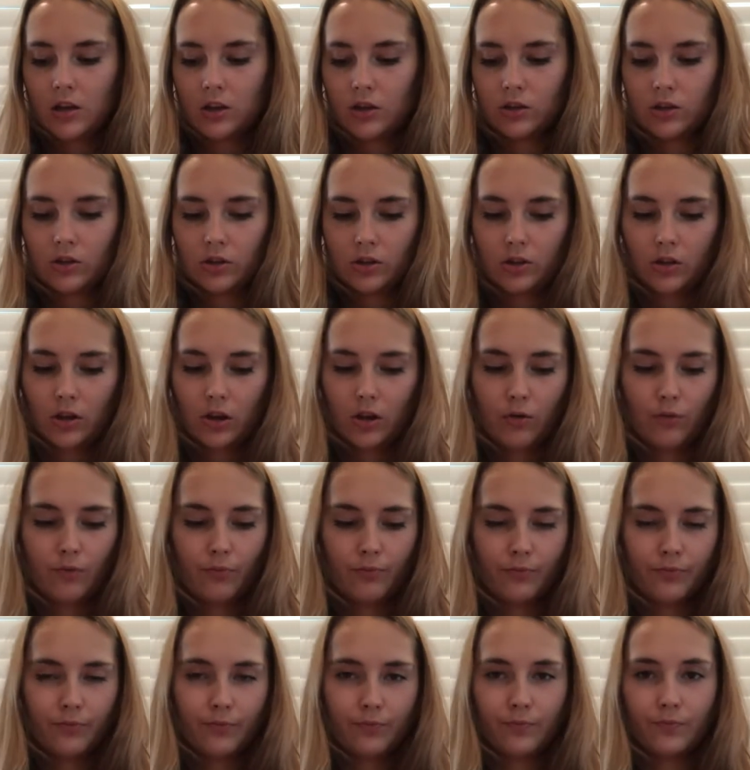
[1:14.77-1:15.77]
So
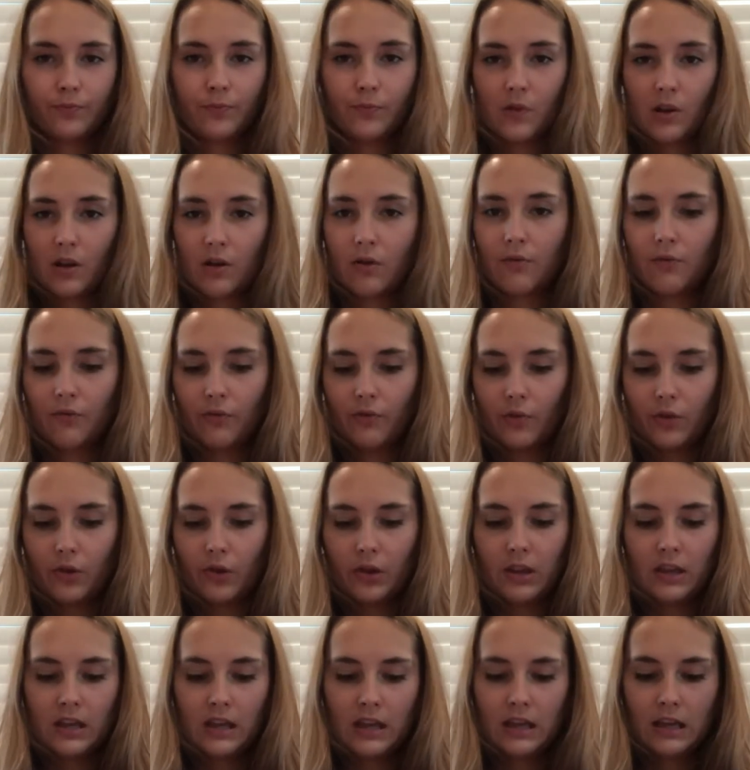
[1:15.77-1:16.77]
fold
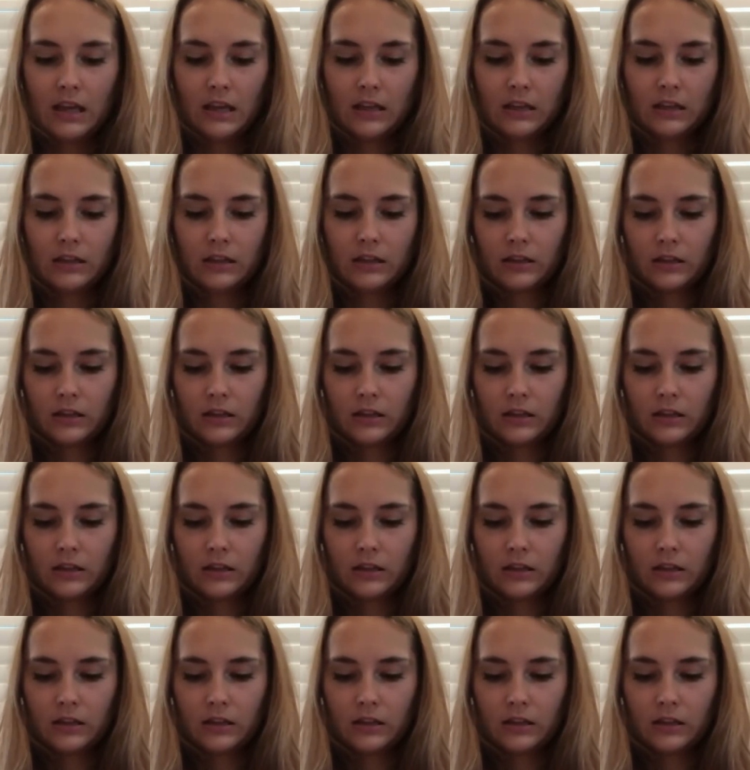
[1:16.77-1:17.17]
this,